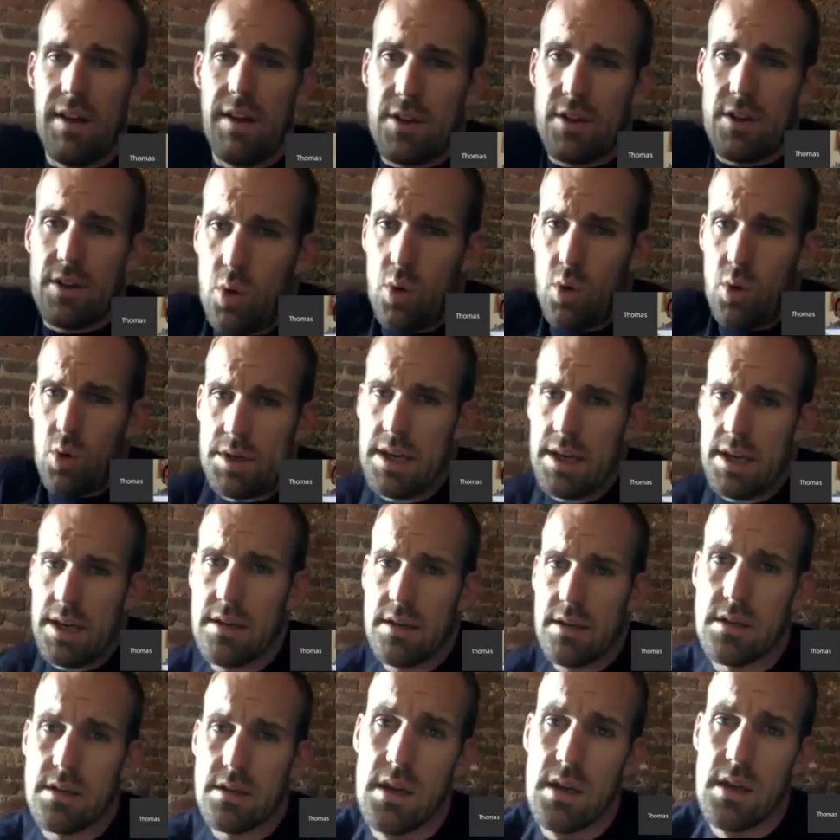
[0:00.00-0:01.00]
leave out the
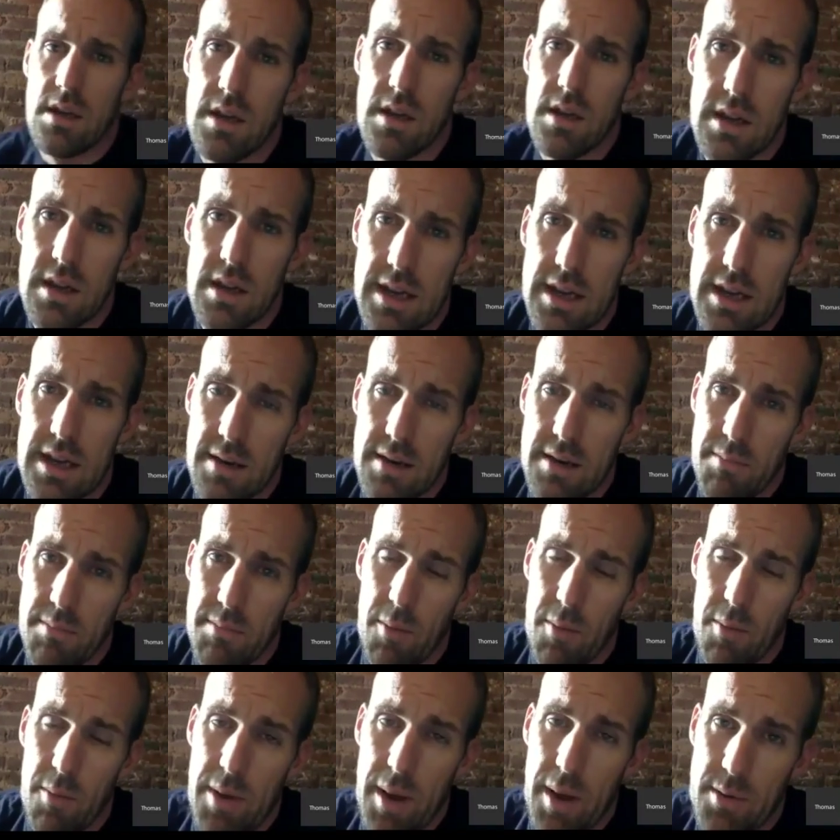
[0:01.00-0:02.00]
tortillas.
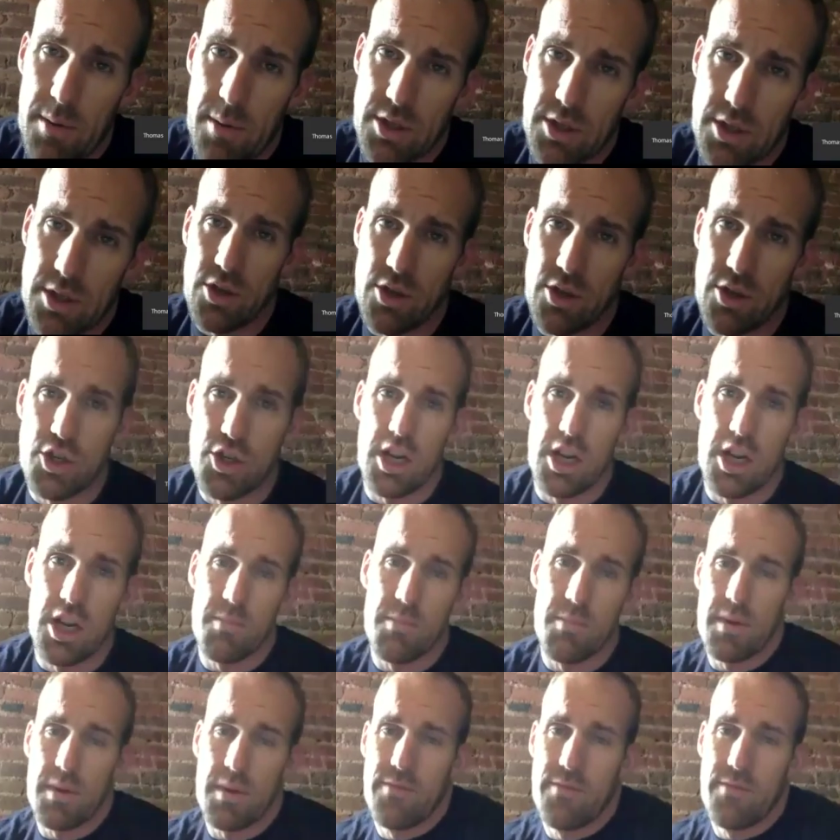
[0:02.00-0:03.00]
Get bell peppers as your
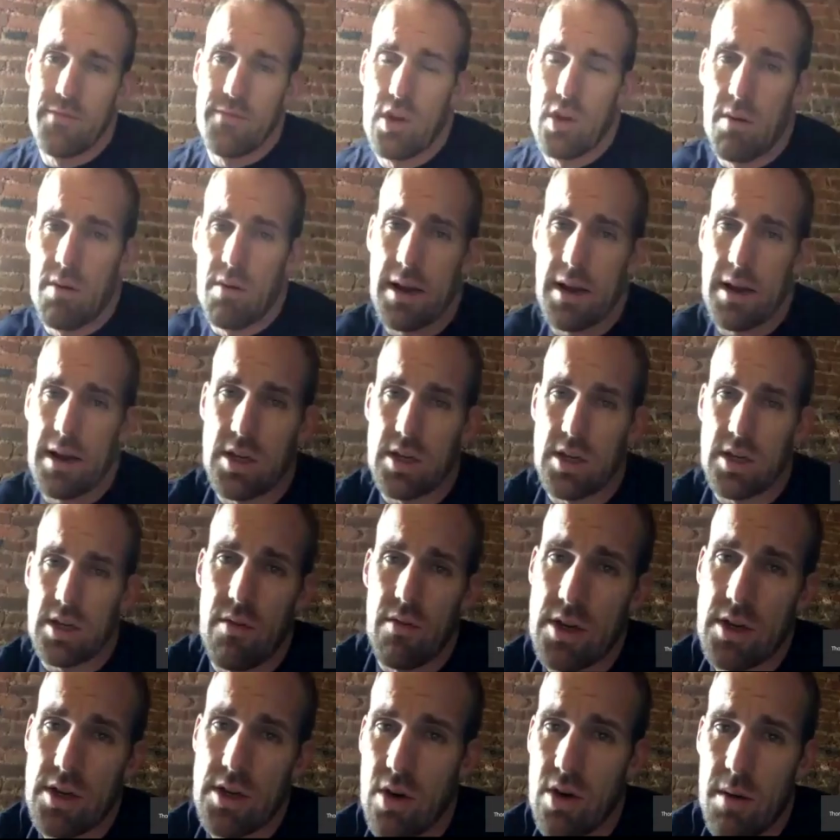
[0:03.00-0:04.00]
chip if you go to a
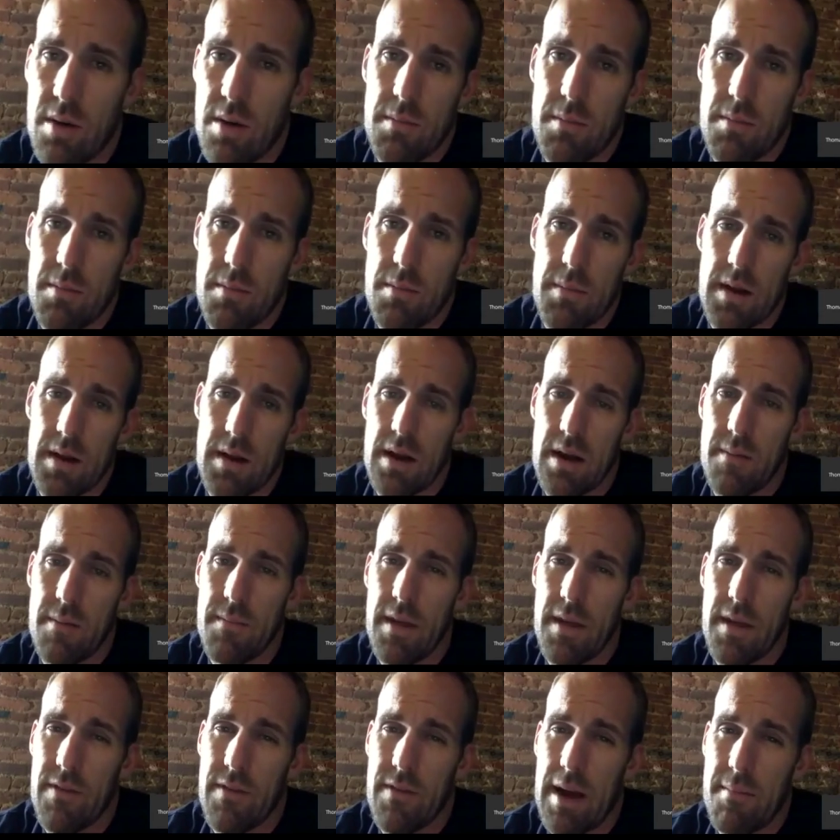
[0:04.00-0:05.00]
Mexican restaurant.
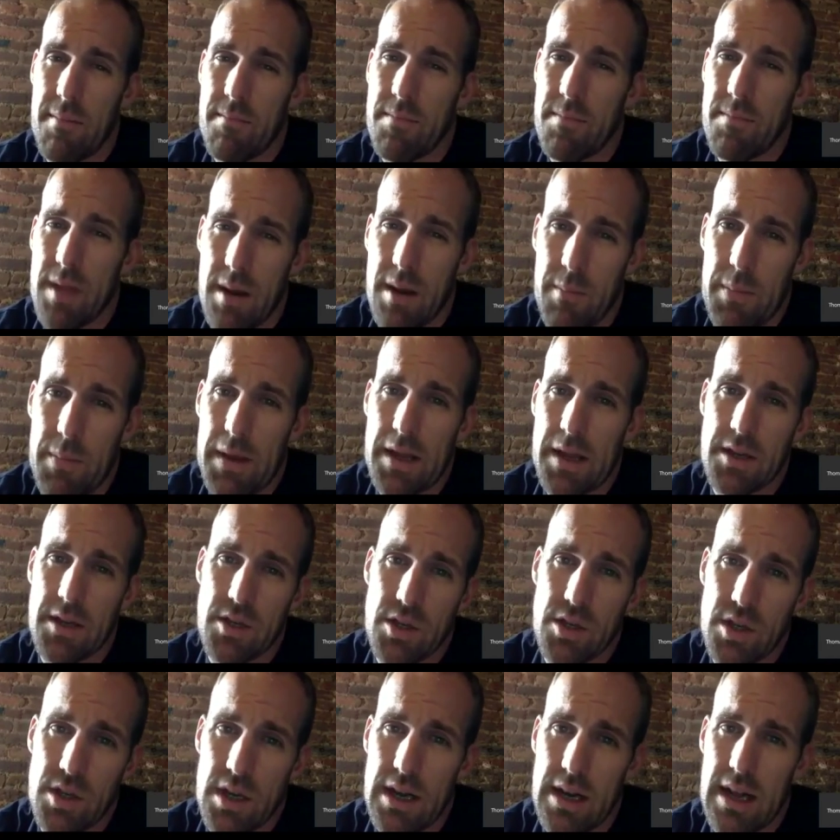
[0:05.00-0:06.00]
But if I'm in a
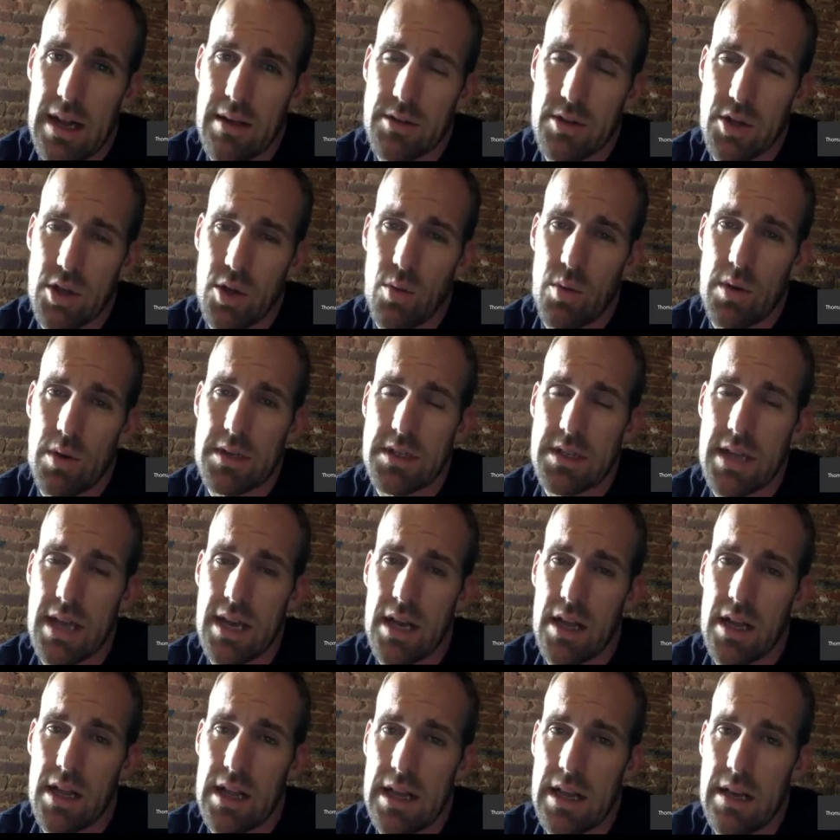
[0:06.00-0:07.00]
pinch and I still
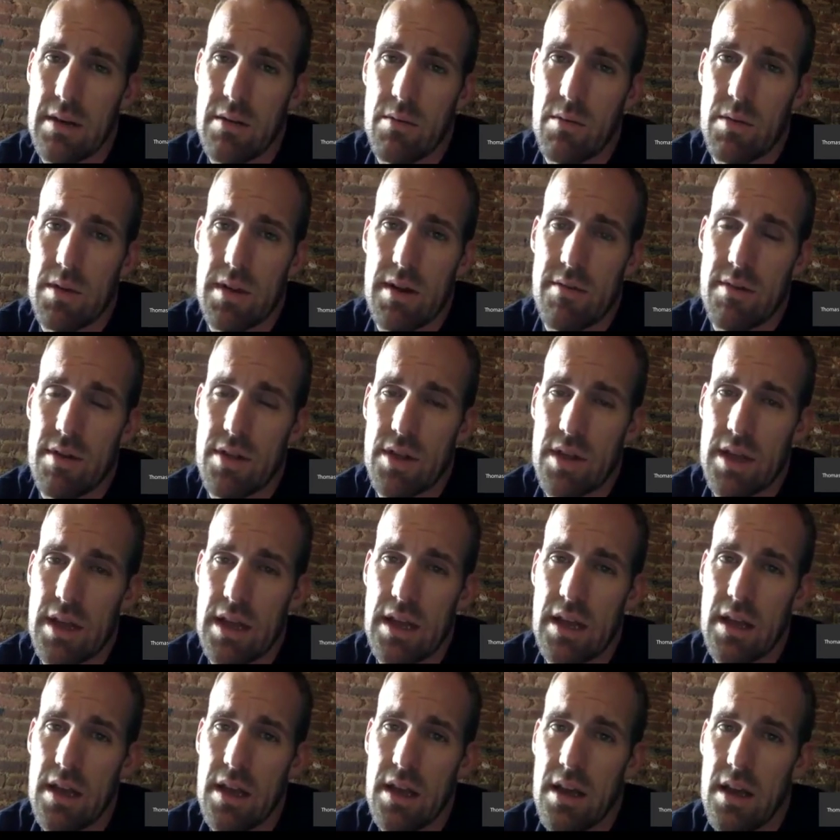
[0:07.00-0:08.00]
want to stay clean with
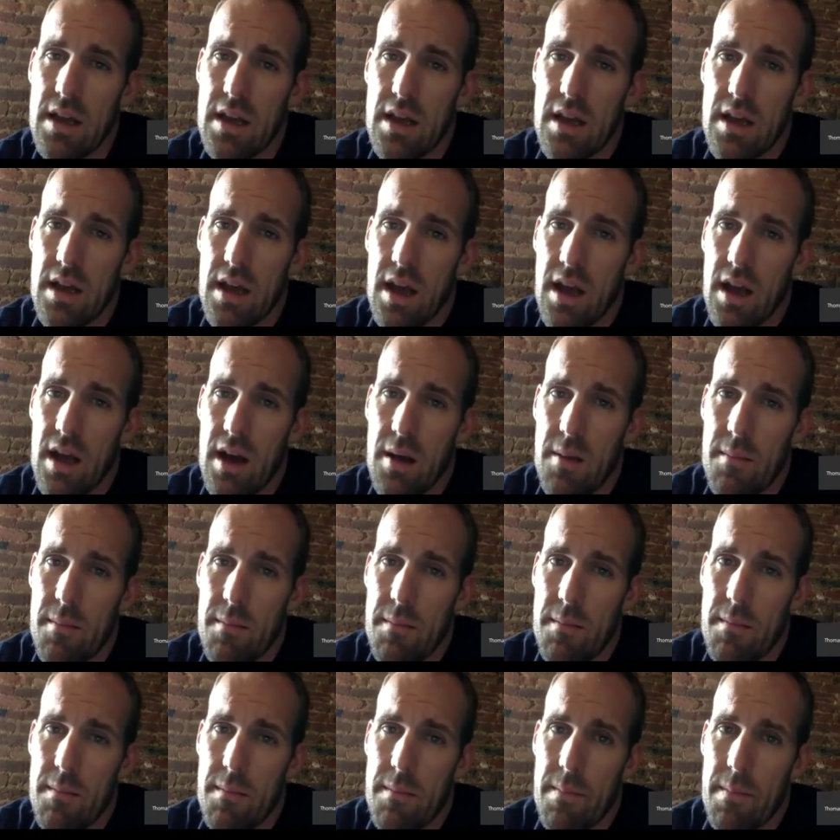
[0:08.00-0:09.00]
everything,
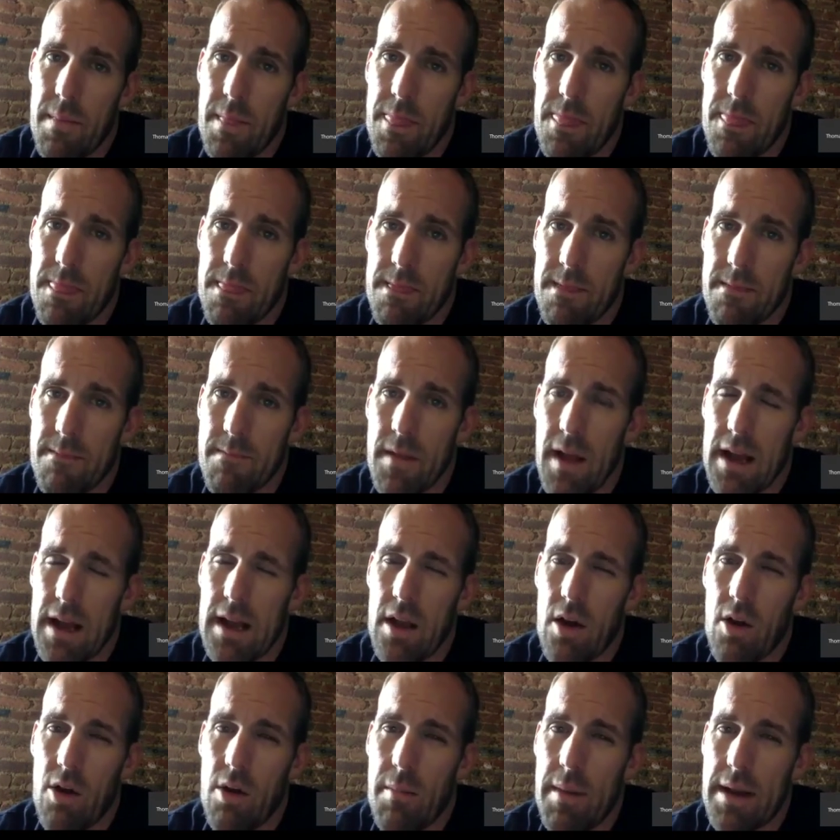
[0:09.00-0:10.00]
I
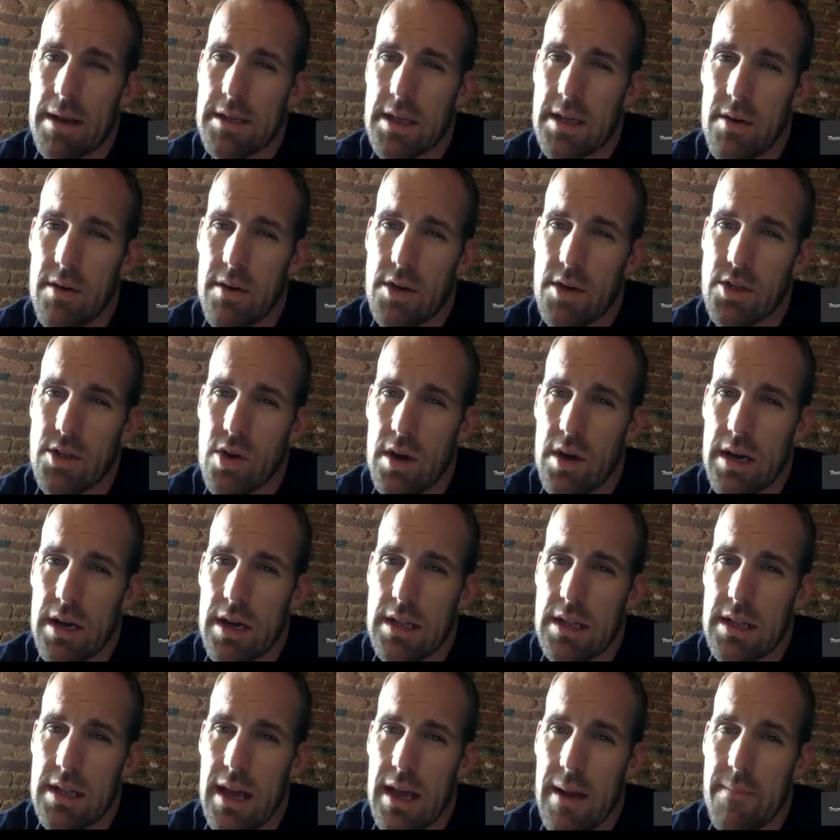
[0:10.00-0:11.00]
can go to a Mexican
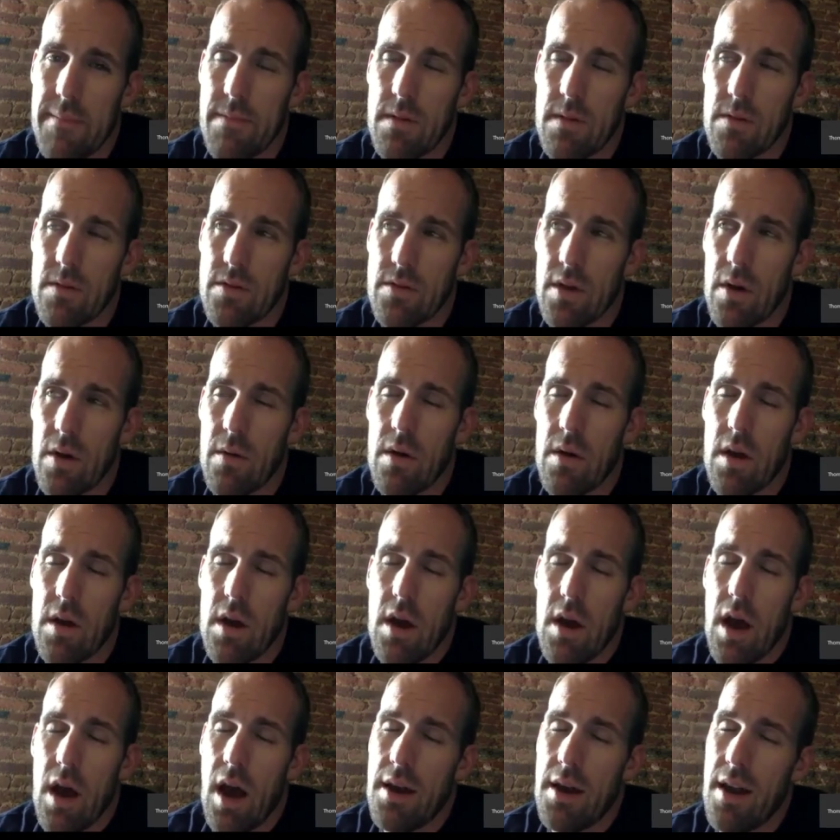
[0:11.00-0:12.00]
restaurant and get that.
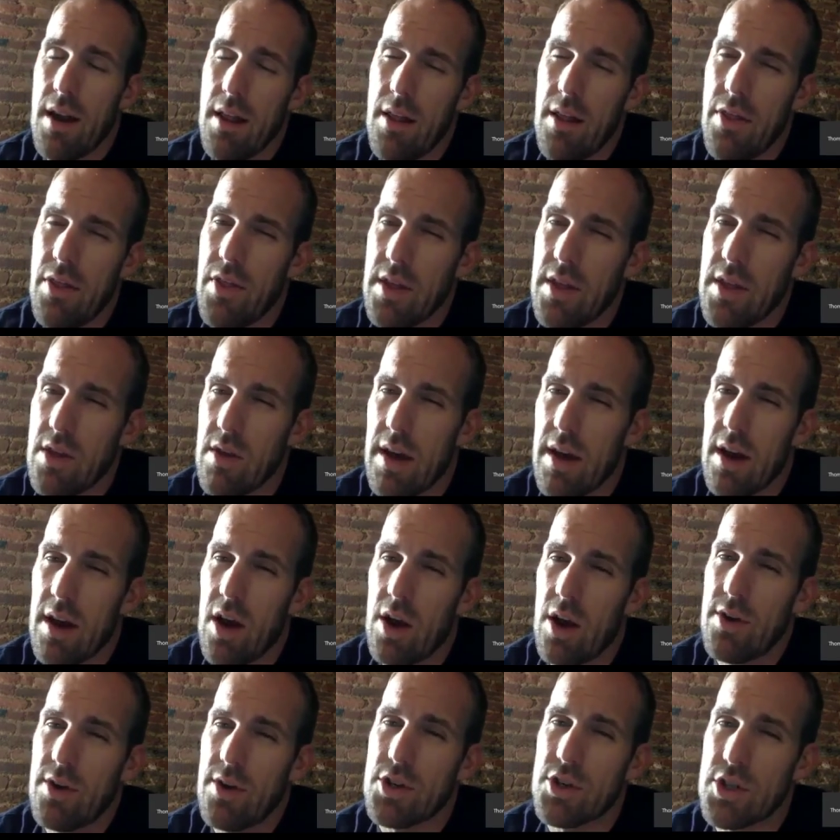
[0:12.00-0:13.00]
So another thing
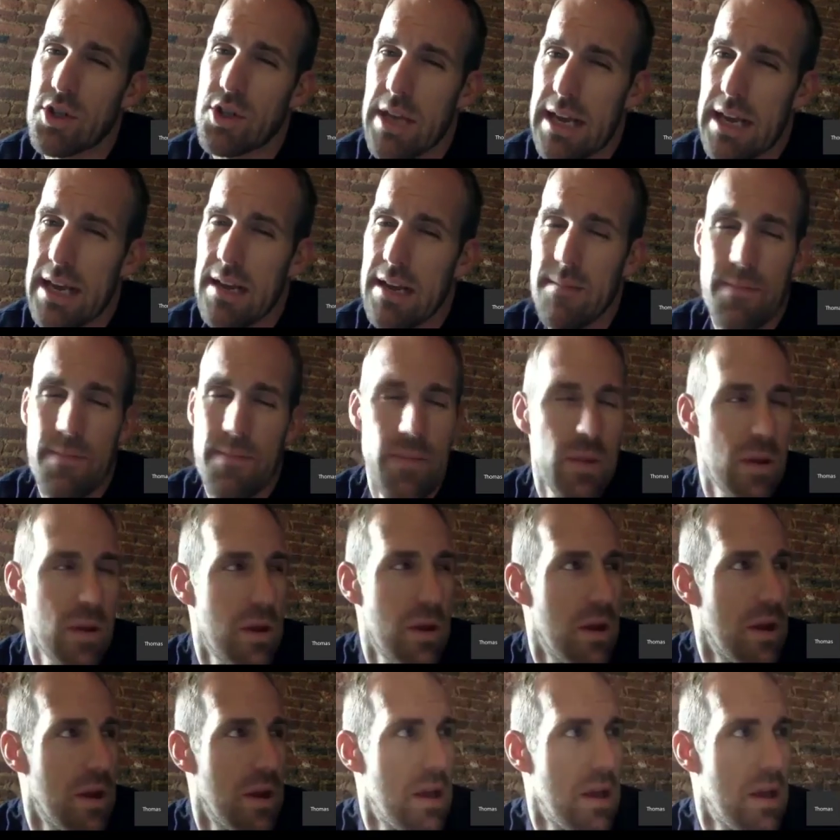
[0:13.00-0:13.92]
you got to understand